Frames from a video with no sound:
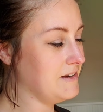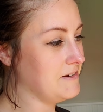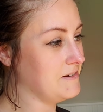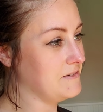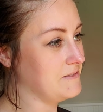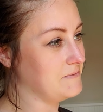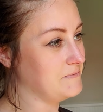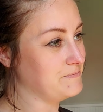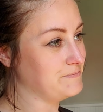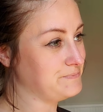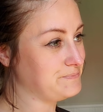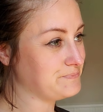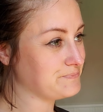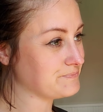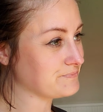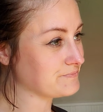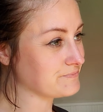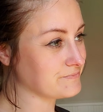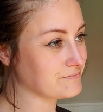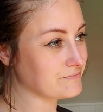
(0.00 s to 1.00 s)
um,
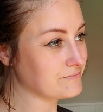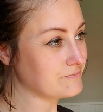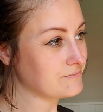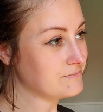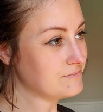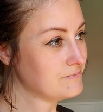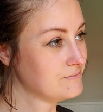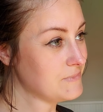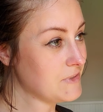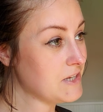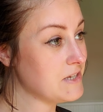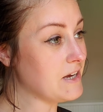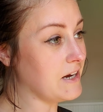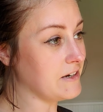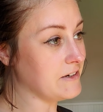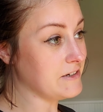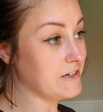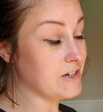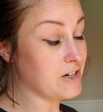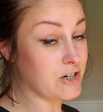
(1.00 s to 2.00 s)

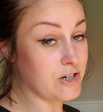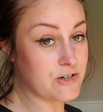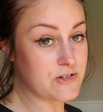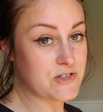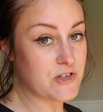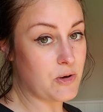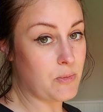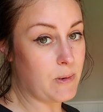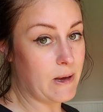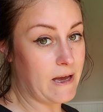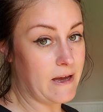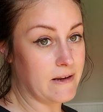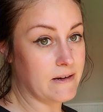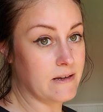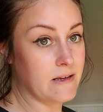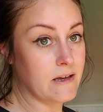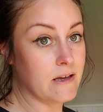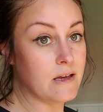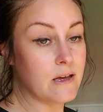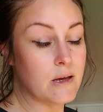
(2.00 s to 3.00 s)
yeah, it hurt so
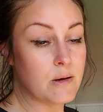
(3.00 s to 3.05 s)
bad.